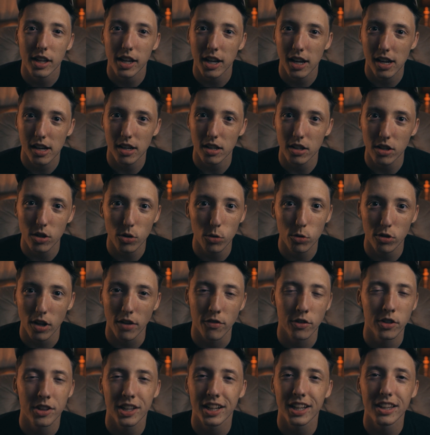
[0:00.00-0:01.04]
and use
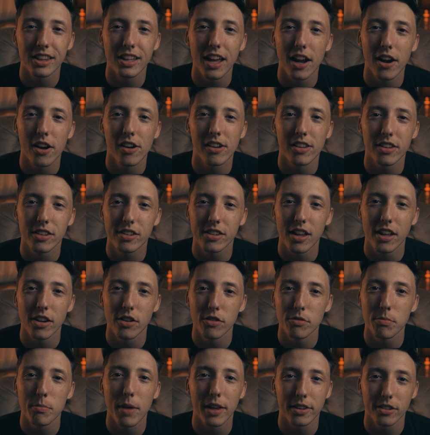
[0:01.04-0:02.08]
everything in there instead
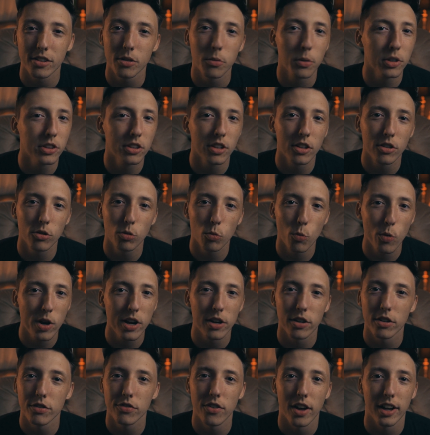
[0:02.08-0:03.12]
of messing with this
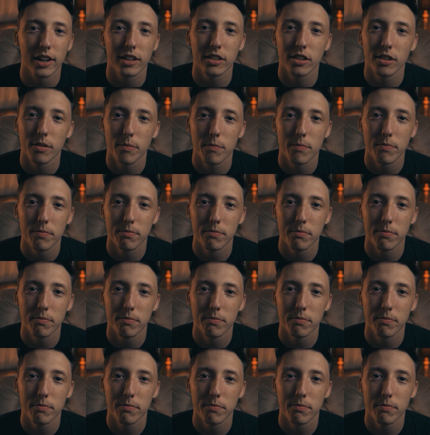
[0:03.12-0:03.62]
weird effect